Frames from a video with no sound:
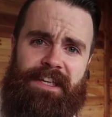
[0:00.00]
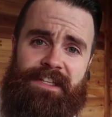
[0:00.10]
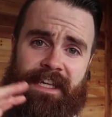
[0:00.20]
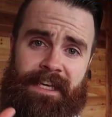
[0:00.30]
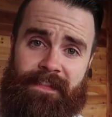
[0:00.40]

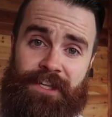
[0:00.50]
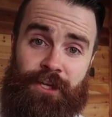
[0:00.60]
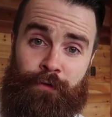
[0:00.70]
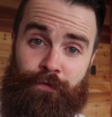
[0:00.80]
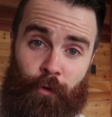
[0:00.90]
seeing
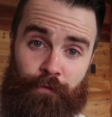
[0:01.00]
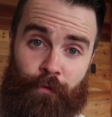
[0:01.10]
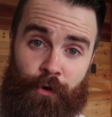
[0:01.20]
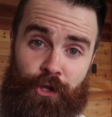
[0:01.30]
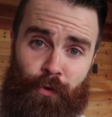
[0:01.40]
this unfold
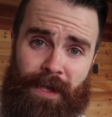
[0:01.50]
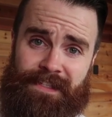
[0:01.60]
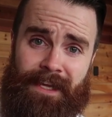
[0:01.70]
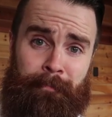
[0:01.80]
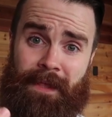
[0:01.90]
for you,
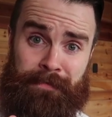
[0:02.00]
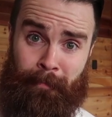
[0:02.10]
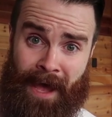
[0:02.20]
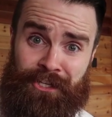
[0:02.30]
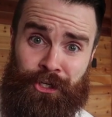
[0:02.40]
it's
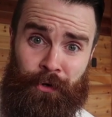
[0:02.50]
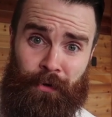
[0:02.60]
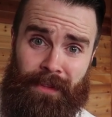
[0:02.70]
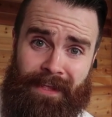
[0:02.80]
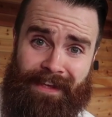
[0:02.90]

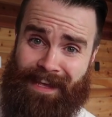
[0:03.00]
magical.